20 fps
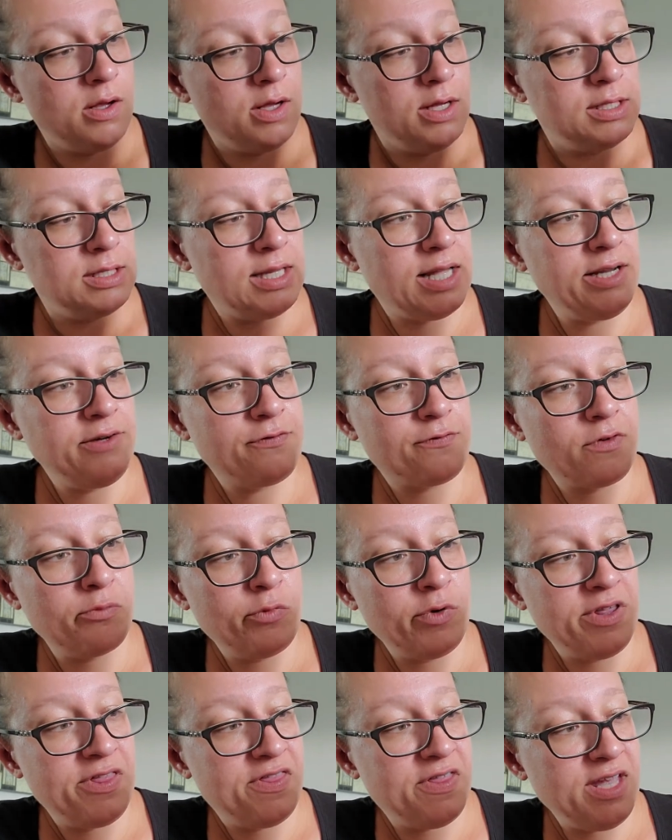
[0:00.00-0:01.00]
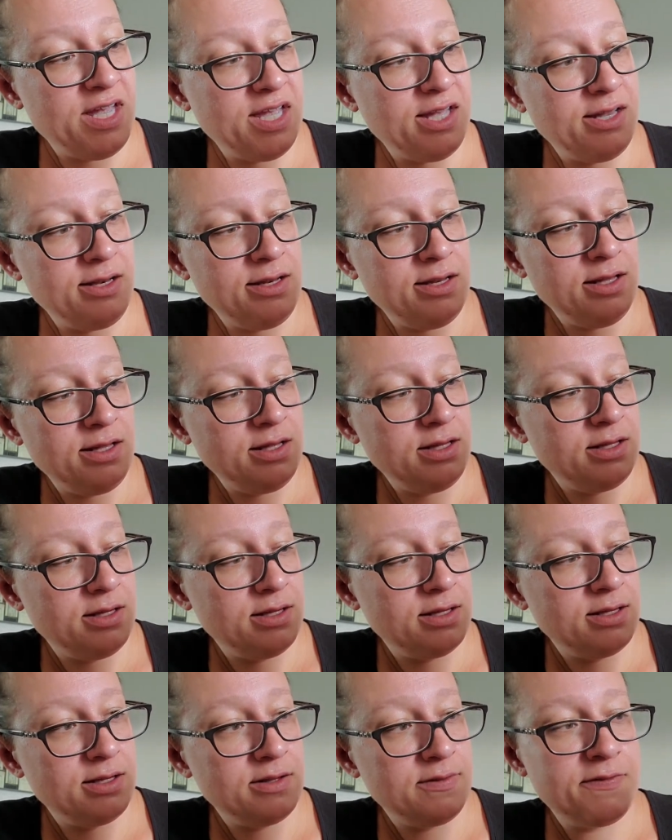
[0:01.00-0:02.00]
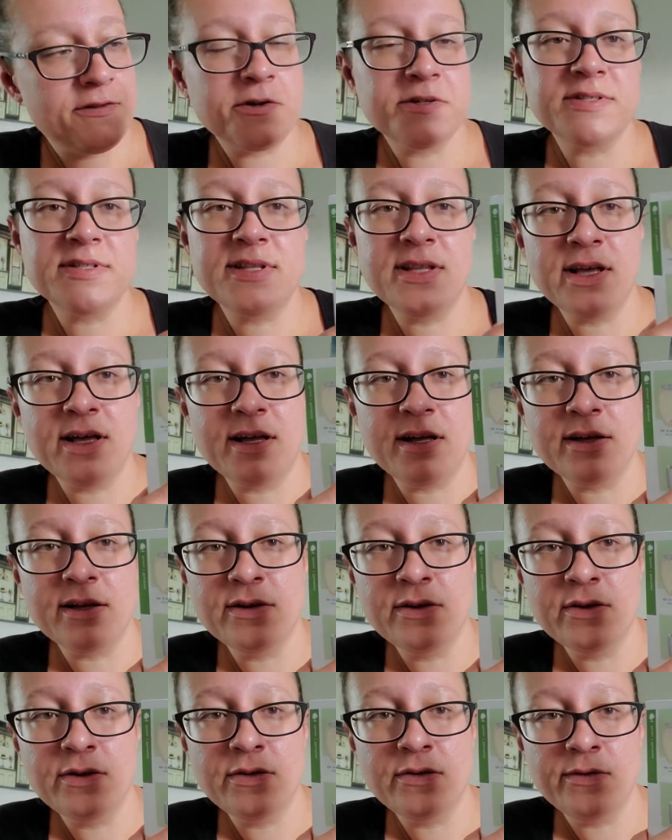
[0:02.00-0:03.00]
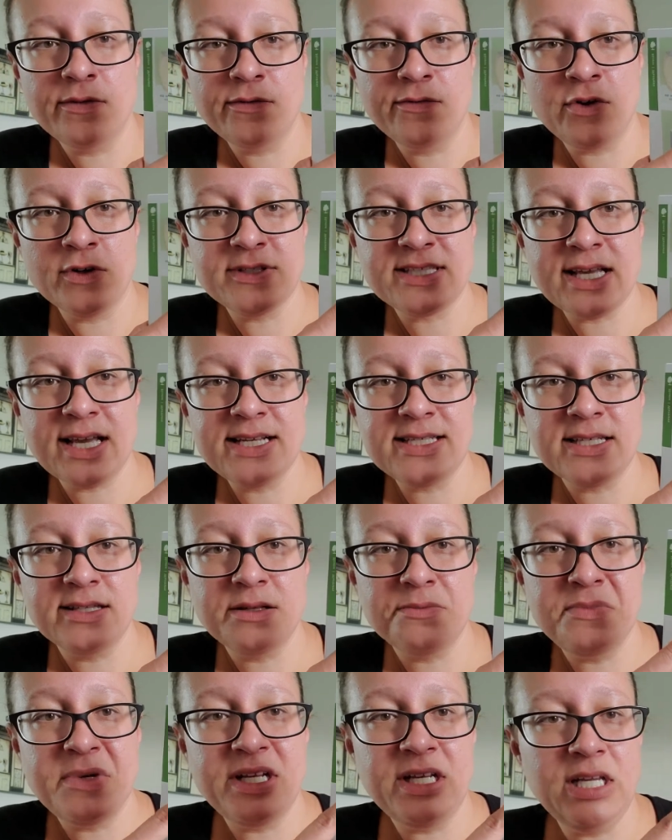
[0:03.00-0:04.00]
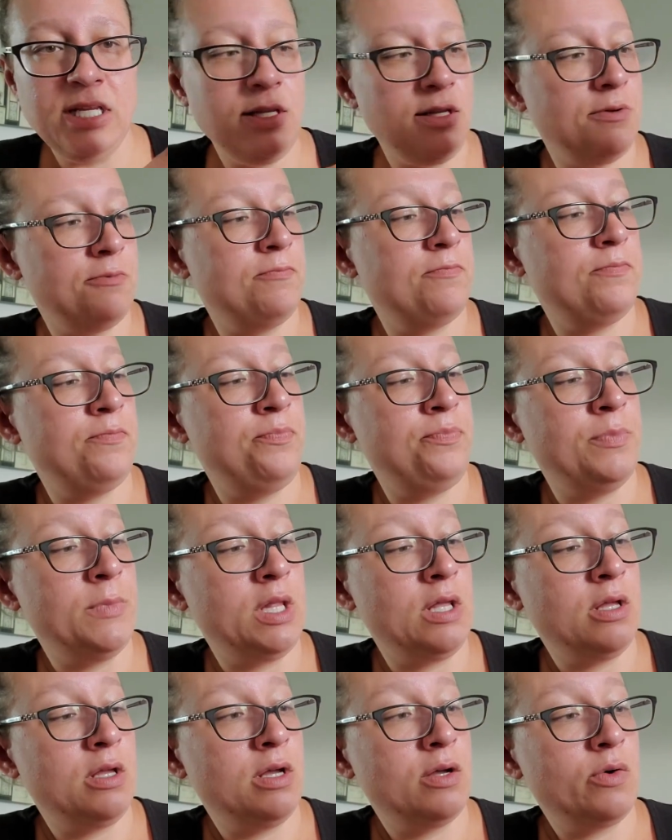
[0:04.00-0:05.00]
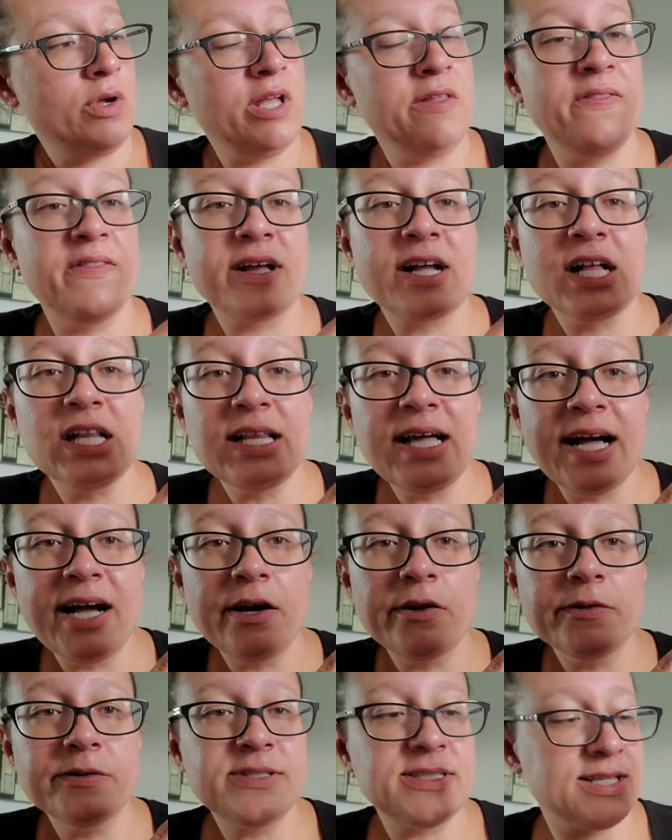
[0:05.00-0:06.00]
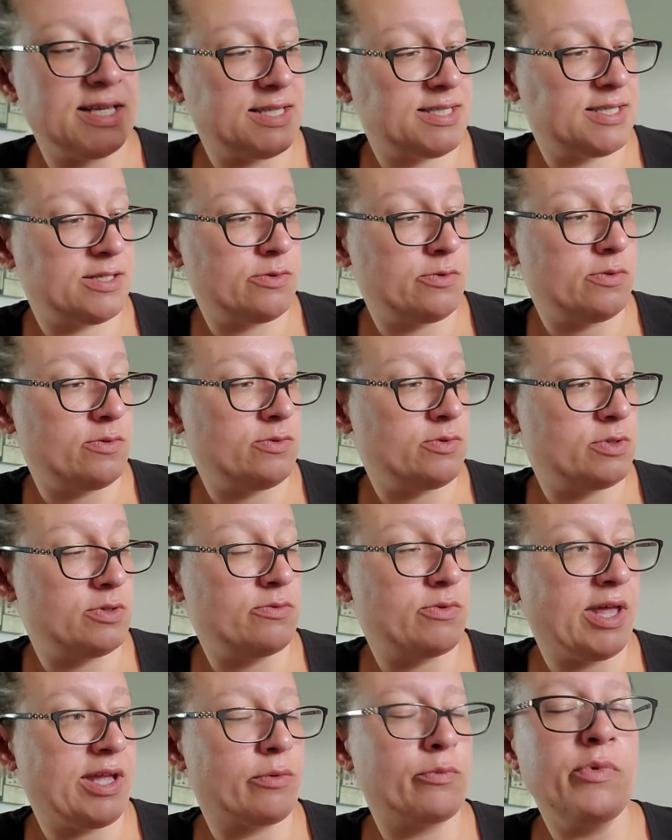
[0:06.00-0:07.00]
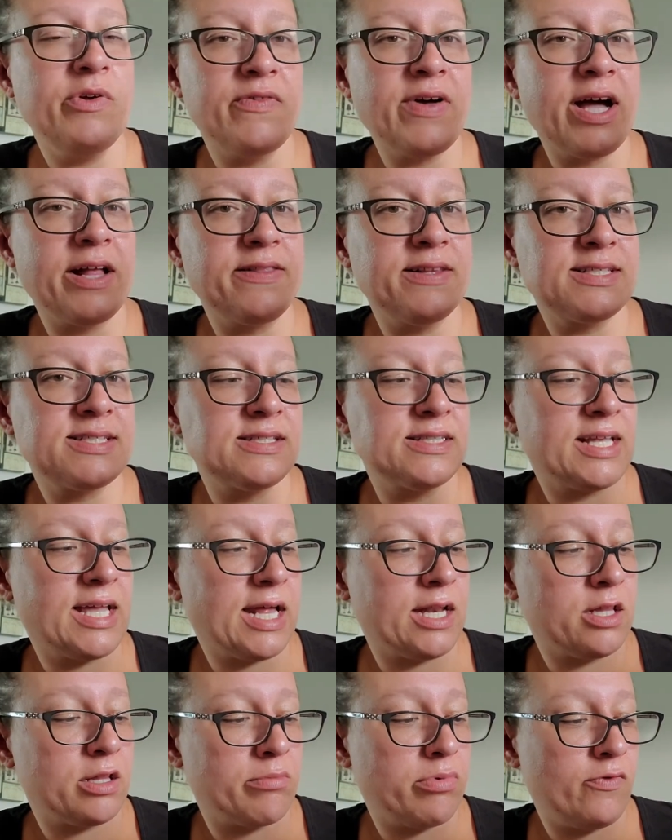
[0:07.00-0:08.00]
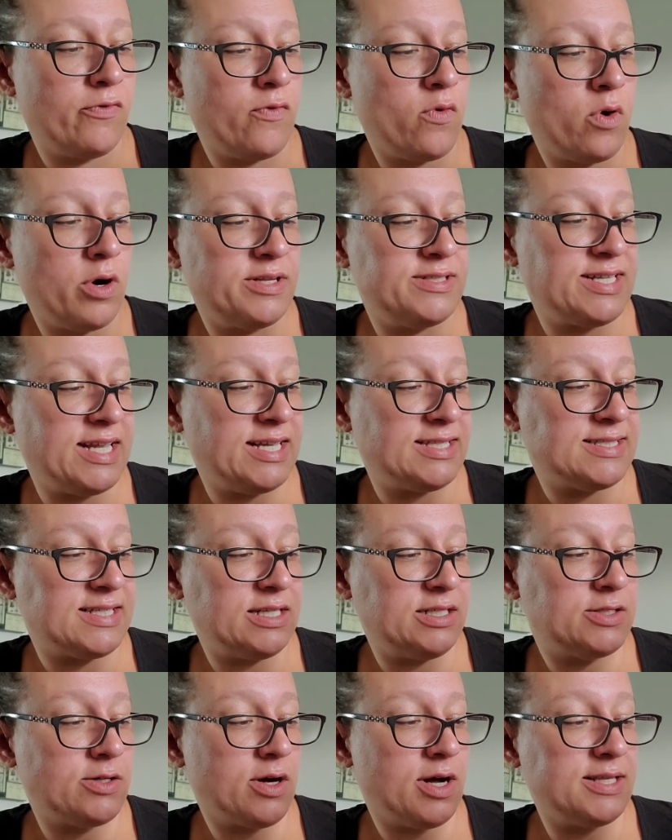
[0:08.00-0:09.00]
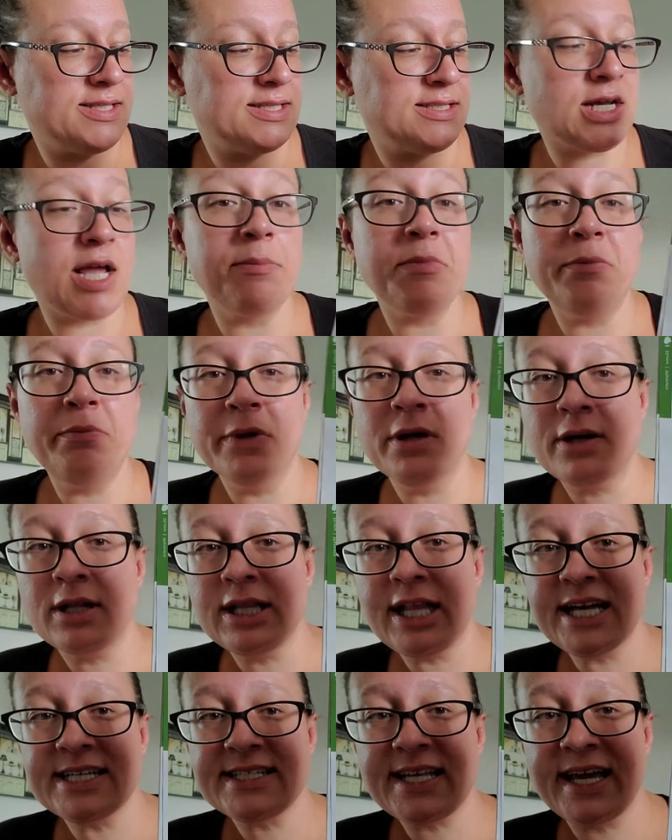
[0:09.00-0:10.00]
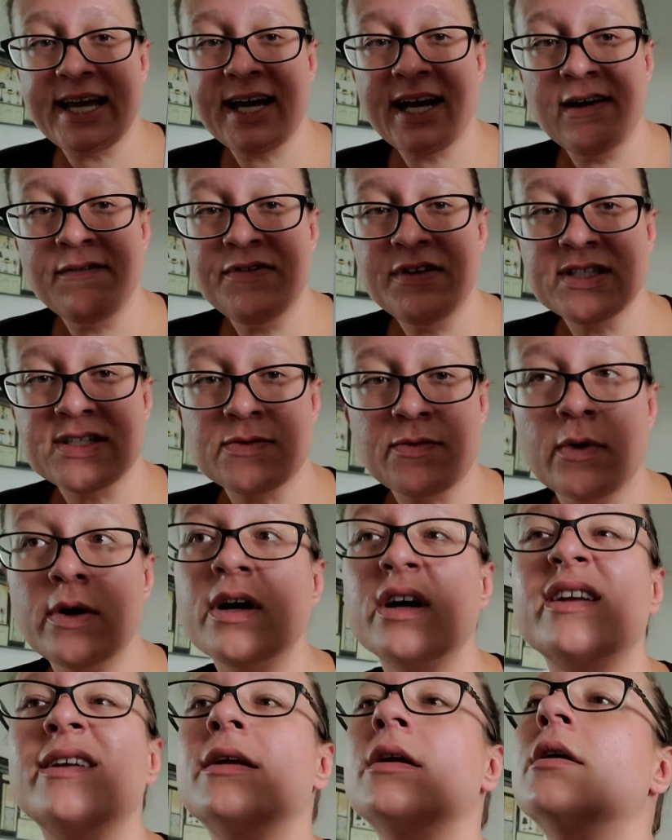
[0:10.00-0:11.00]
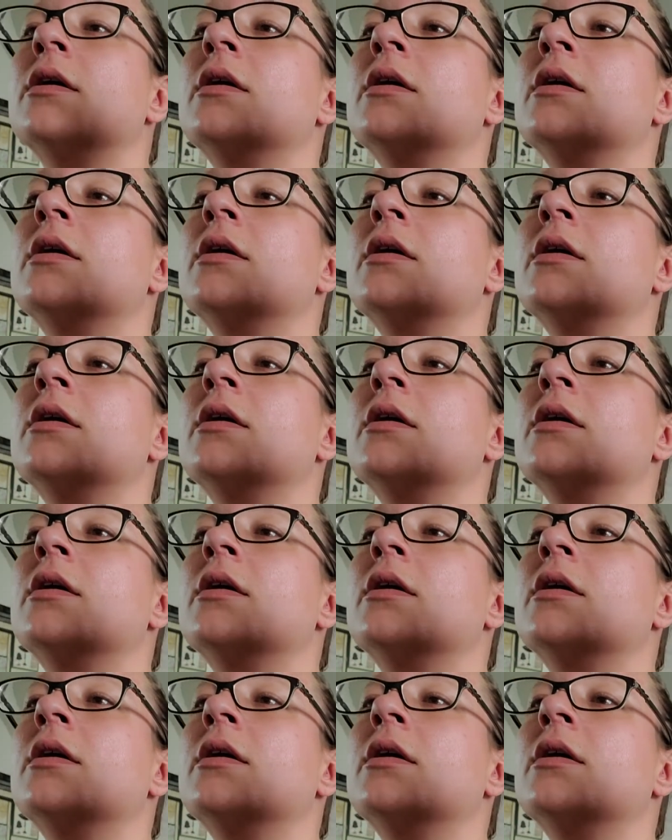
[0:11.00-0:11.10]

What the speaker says: Light From Within, there's the full size and the mini. In the Clouds, that's an old, like, we've had this in the catalog before. Dancing Dots, Diamond Milk Glass, I have this one.